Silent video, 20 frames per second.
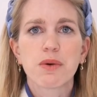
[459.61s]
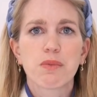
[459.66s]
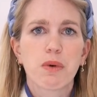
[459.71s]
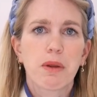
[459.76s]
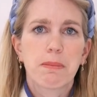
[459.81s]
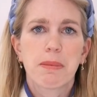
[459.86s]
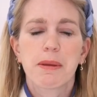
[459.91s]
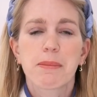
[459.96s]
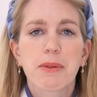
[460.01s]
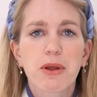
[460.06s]

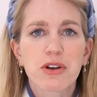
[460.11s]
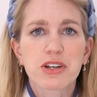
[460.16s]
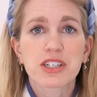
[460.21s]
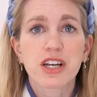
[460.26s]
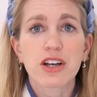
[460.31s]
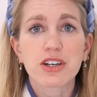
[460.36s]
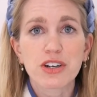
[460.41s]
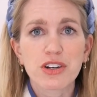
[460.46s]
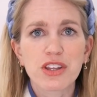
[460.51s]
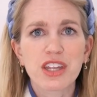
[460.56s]
when people are
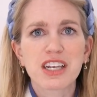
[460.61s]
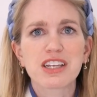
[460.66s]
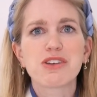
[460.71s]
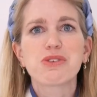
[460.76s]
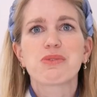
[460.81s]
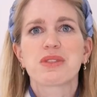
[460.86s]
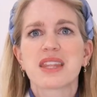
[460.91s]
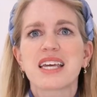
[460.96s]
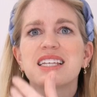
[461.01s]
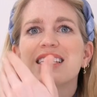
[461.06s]
younger than
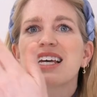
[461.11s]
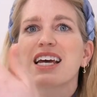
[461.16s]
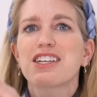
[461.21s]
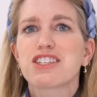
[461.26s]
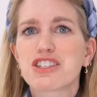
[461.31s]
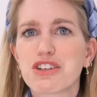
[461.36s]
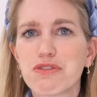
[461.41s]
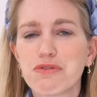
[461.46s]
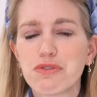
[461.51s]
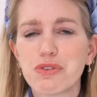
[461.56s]
you they
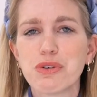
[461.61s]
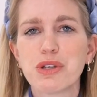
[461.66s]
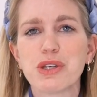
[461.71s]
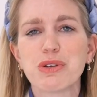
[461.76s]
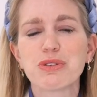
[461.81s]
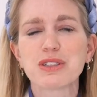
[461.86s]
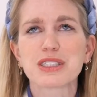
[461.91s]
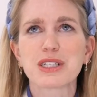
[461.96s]
tend to vous you.